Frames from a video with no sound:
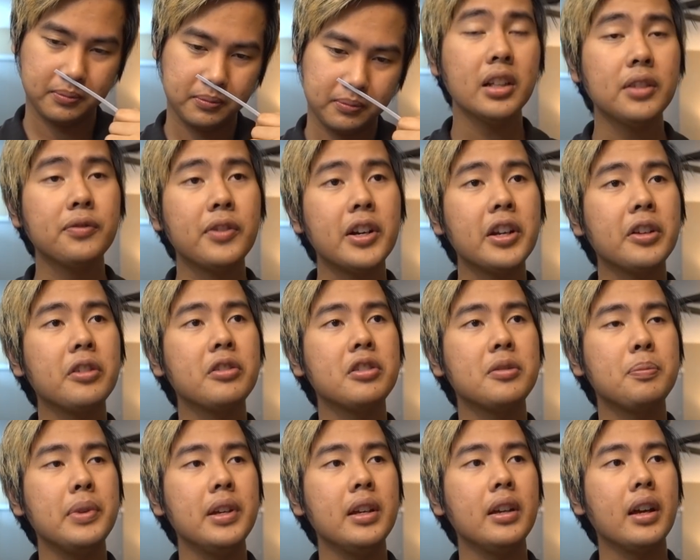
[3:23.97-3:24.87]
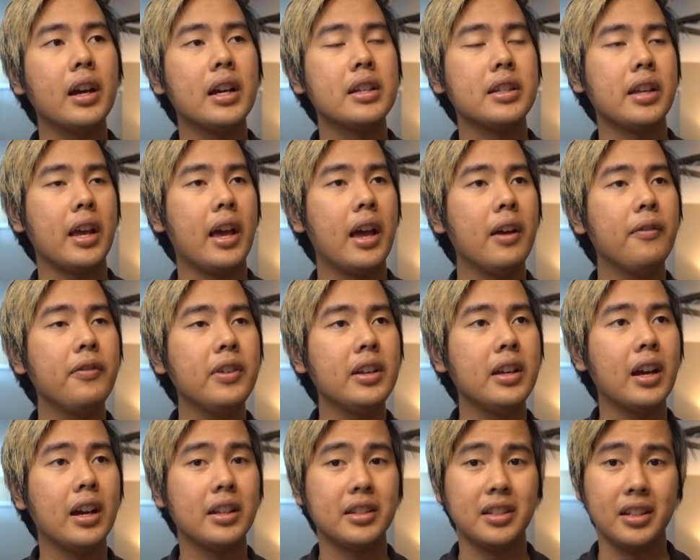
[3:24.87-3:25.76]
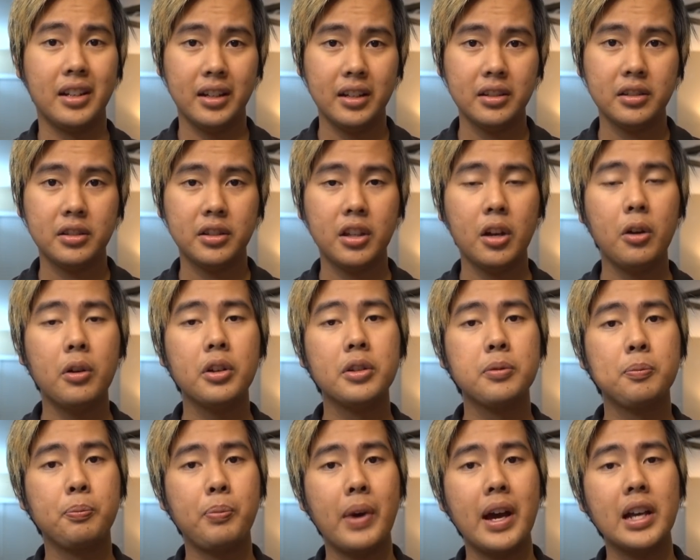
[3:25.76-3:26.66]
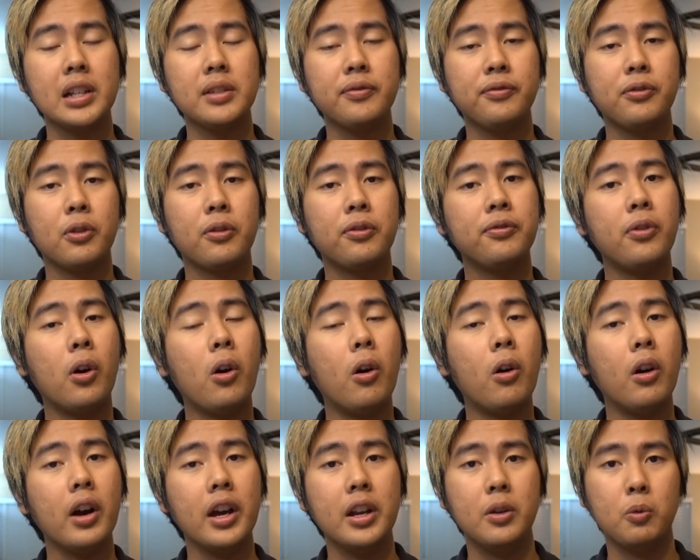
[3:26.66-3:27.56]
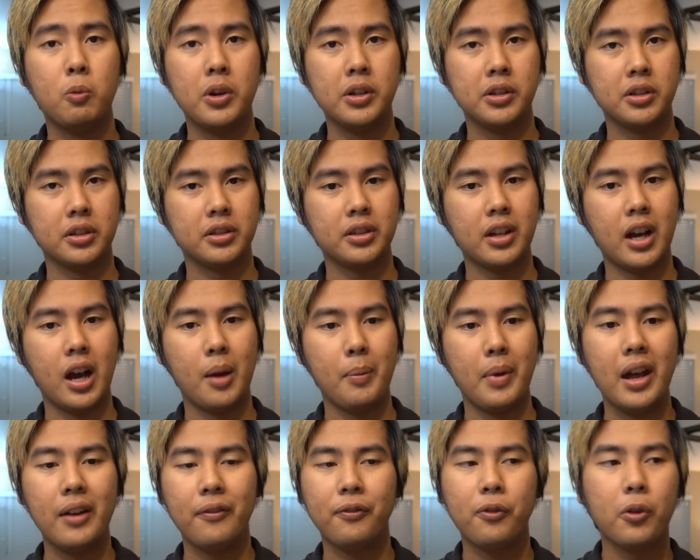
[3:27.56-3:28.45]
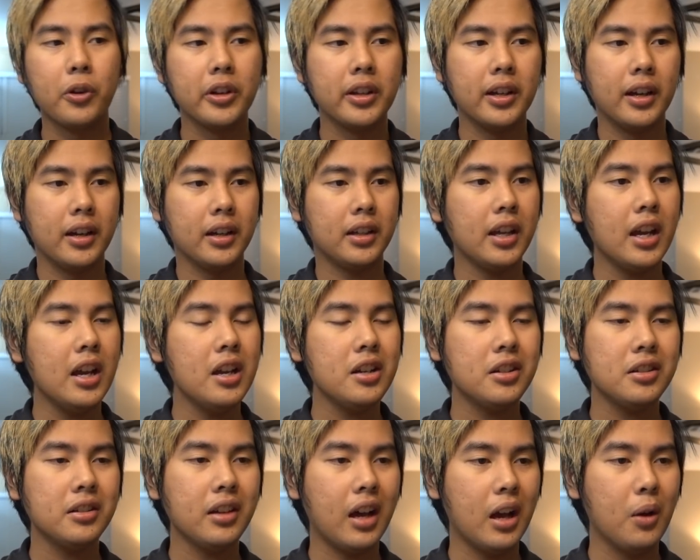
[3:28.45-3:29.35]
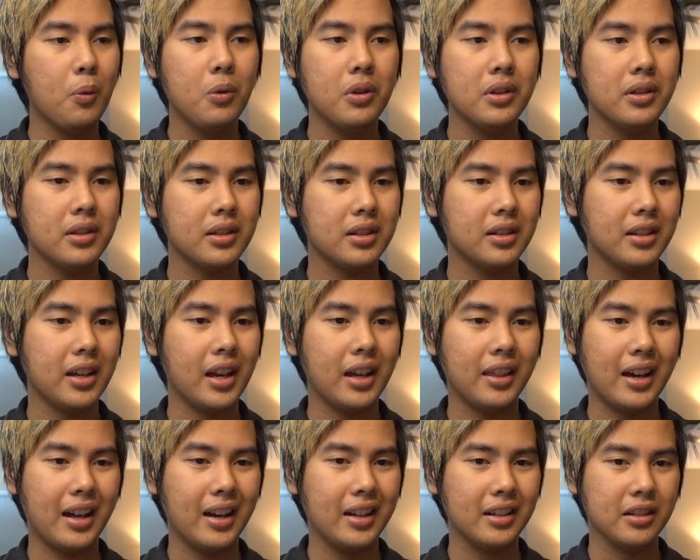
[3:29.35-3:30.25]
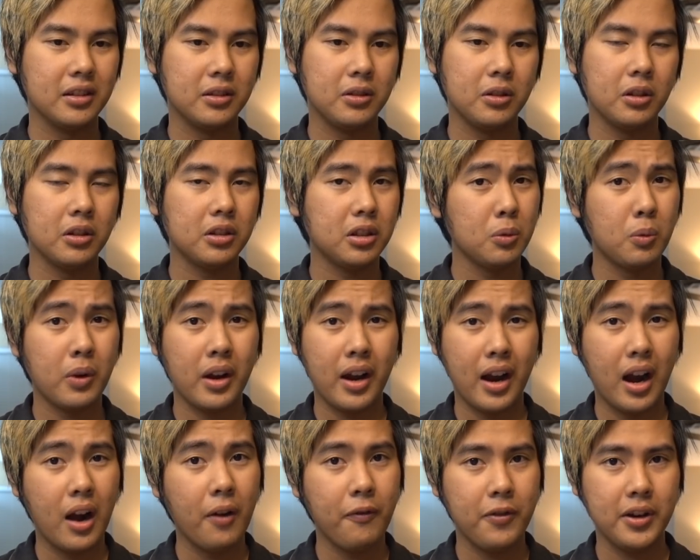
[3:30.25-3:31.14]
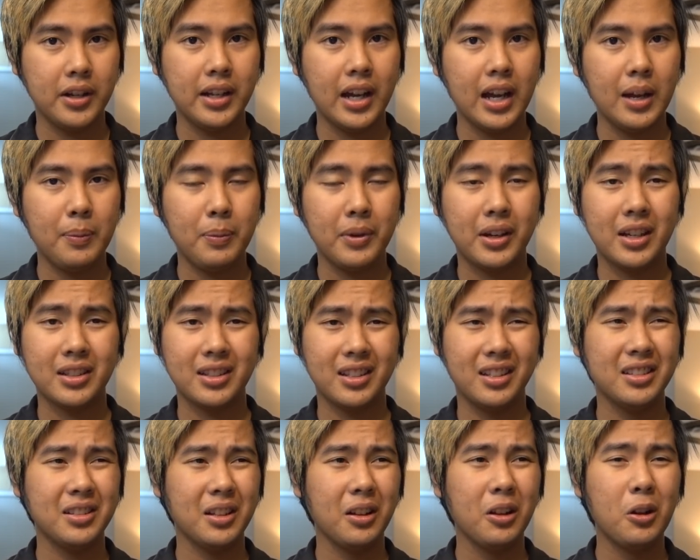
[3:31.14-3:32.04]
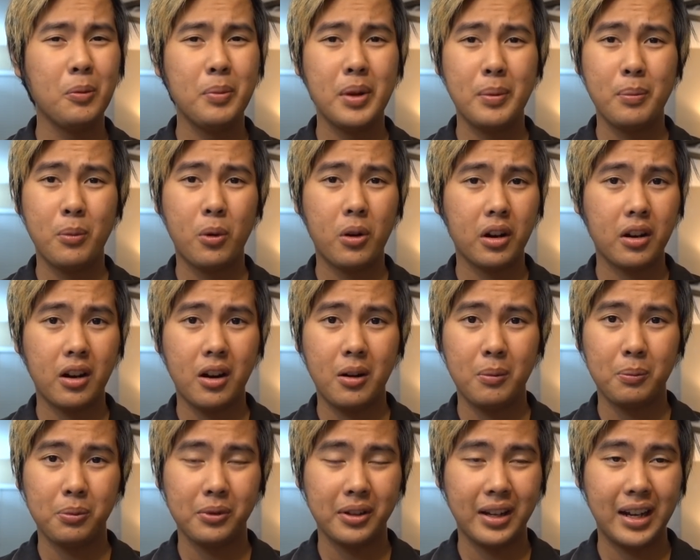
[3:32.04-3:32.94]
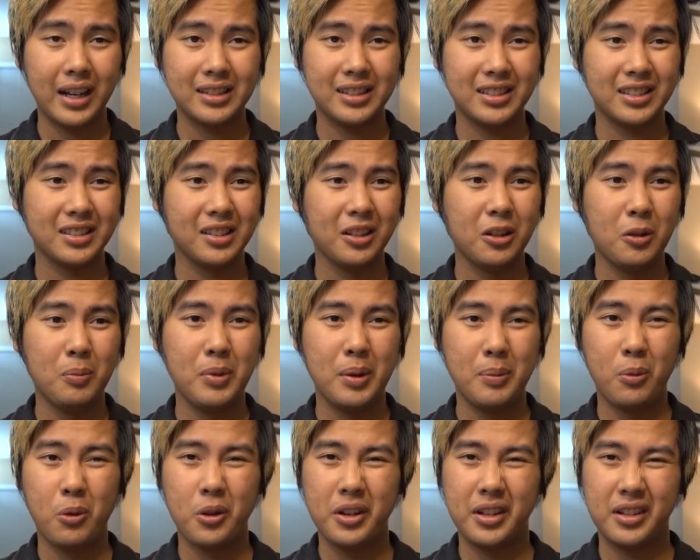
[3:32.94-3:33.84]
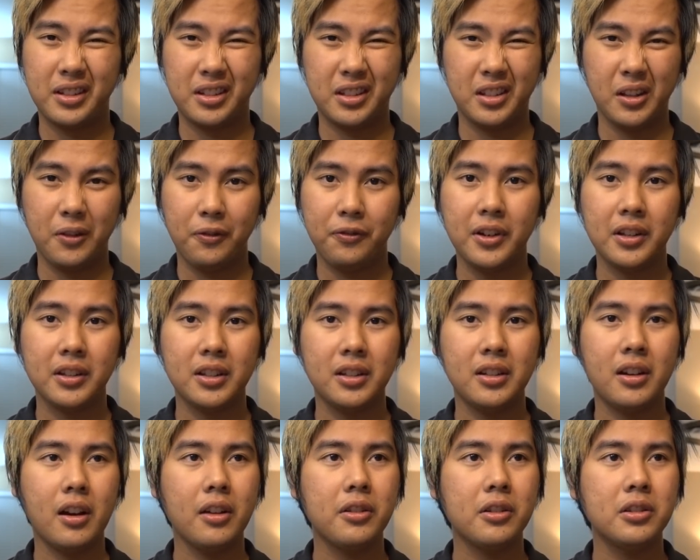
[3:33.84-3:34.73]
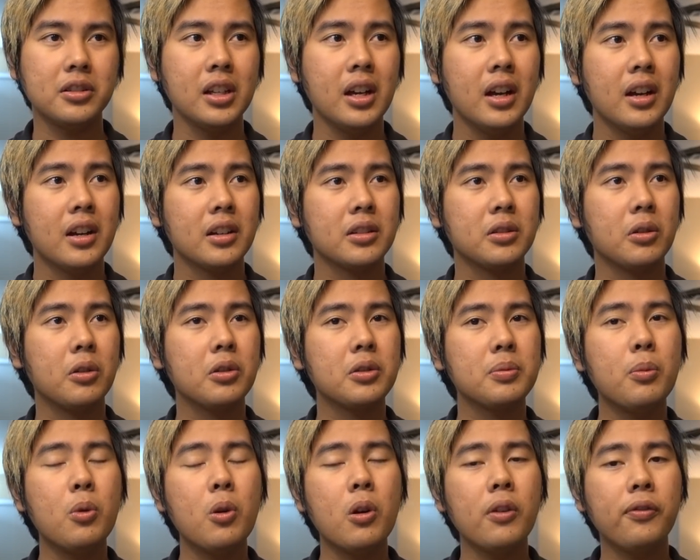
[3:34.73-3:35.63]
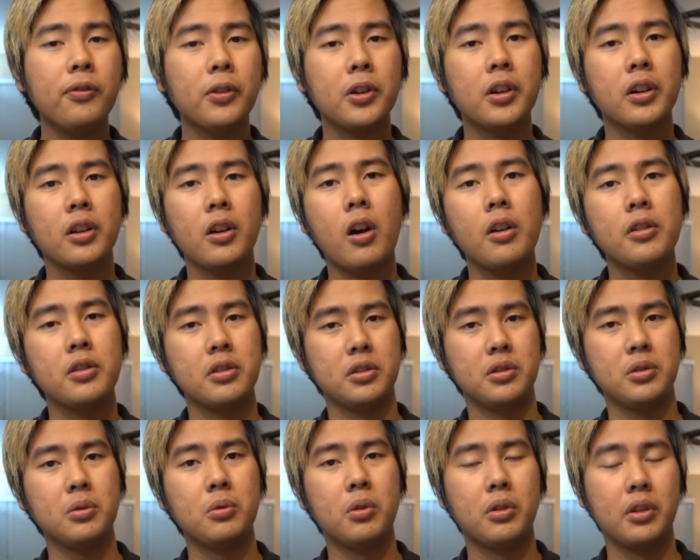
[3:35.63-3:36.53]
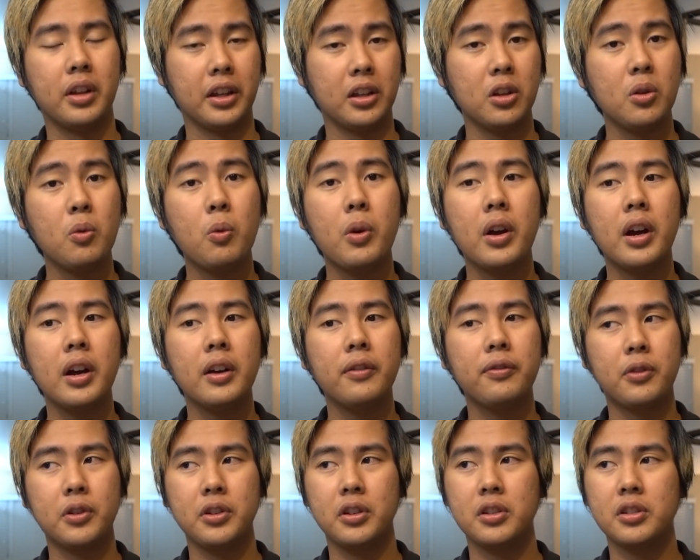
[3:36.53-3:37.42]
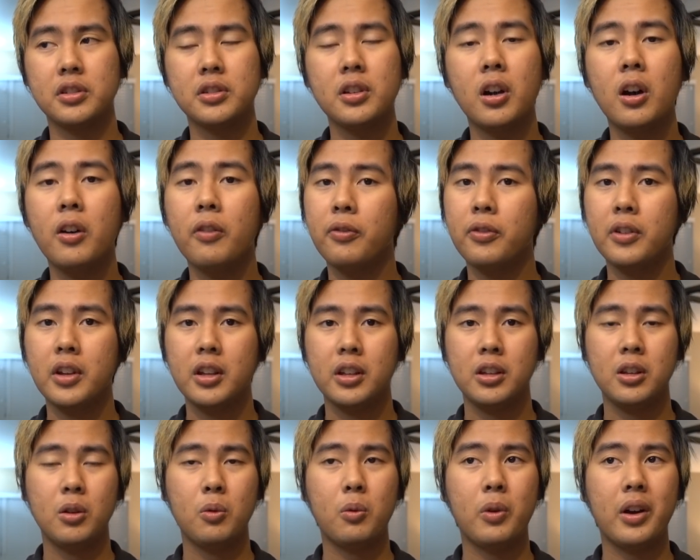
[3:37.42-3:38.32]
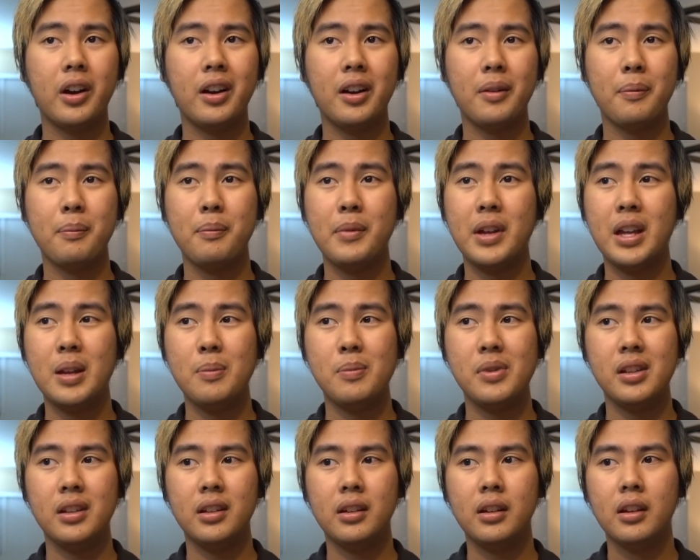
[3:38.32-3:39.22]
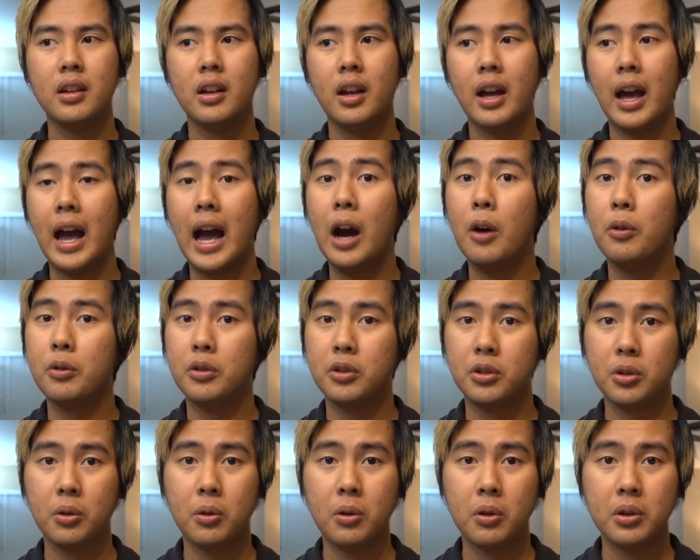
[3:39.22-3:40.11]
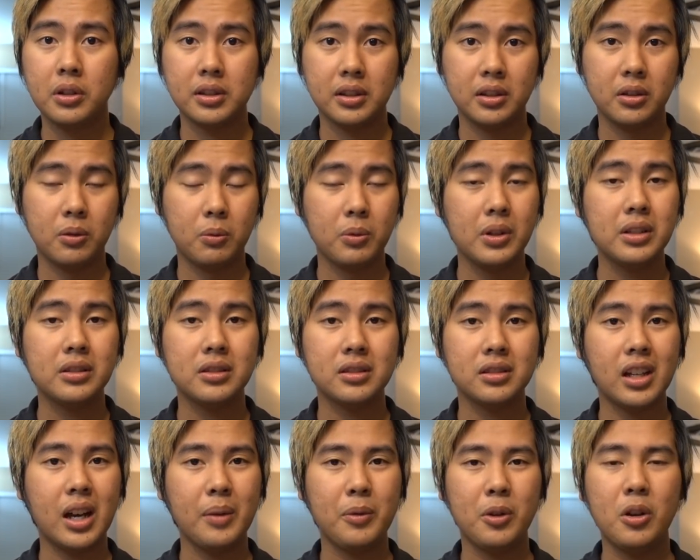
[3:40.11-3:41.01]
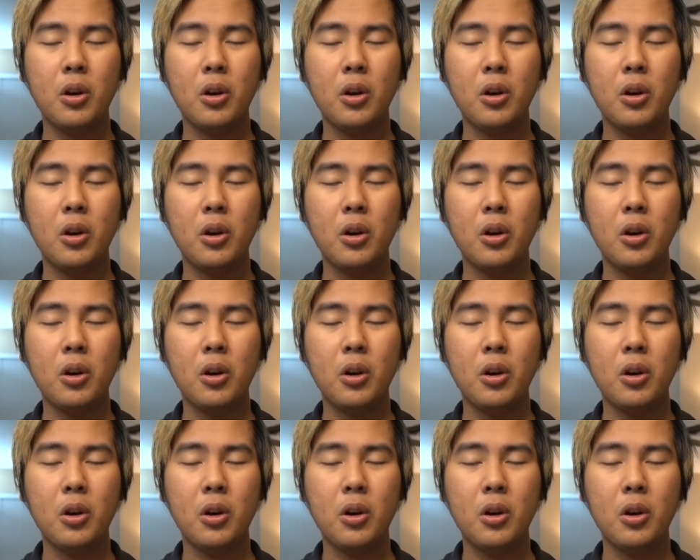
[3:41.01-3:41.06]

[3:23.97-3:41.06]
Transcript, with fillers: This fragrance being as heavy as it is though is best for fall and winter time and for the occasion I wouldn't say that it's good to wear every day because it is a little bit more complex, it's a little bit more different than others so it's more for the connoisseur like you wear it for yourself, you wear it maybe outdoors in the wintertime.